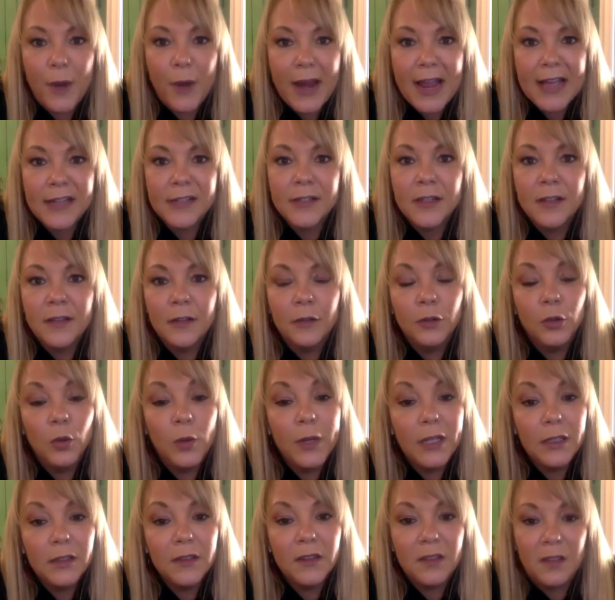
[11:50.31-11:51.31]
the brand
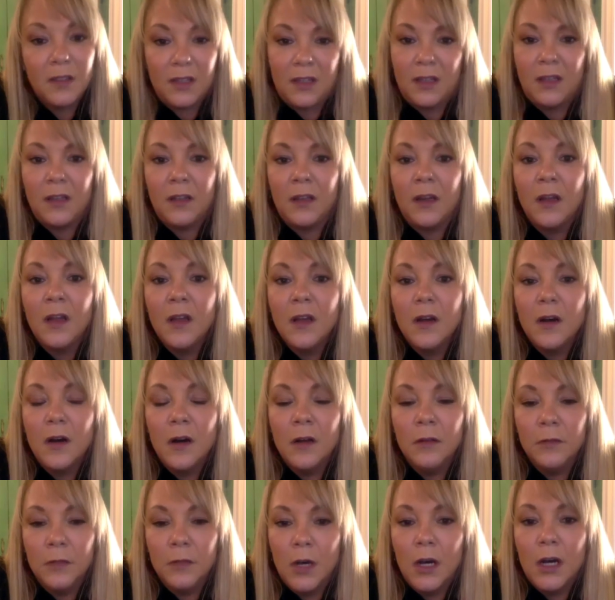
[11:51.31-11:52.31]
and the loyalty
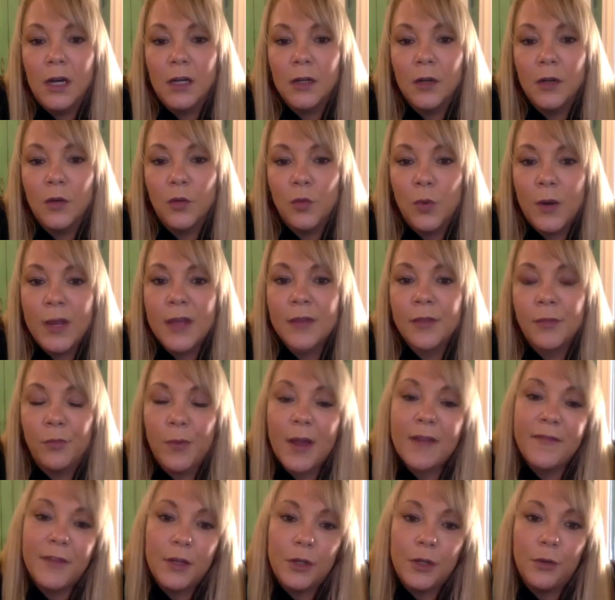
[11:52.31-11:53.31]
along
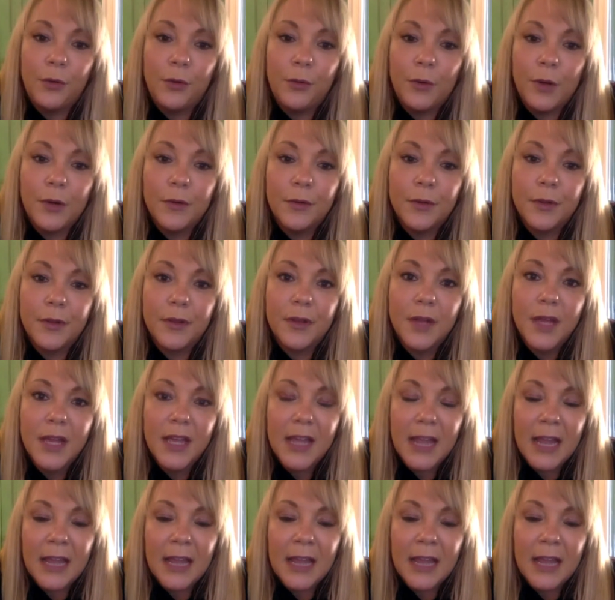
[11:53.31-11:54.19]
with revenue growth.